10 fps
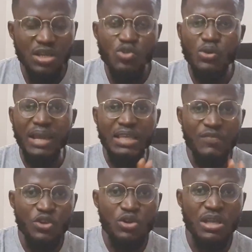So they're
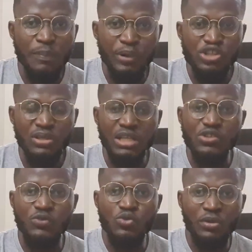giving you the impression that
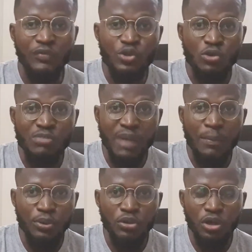you, you, if you use my
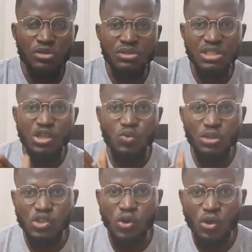product, this is
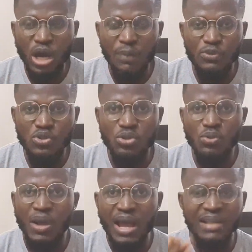what is going to happen to
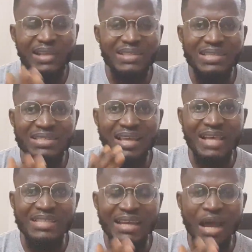you. And that is the
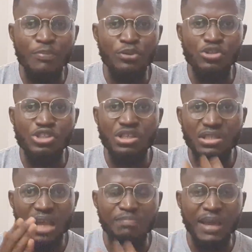exact approach
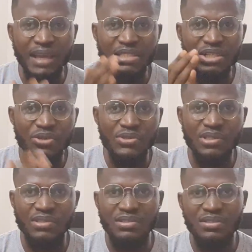that marketing
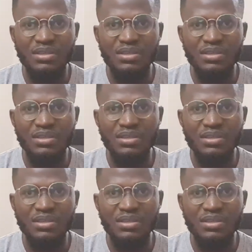uses.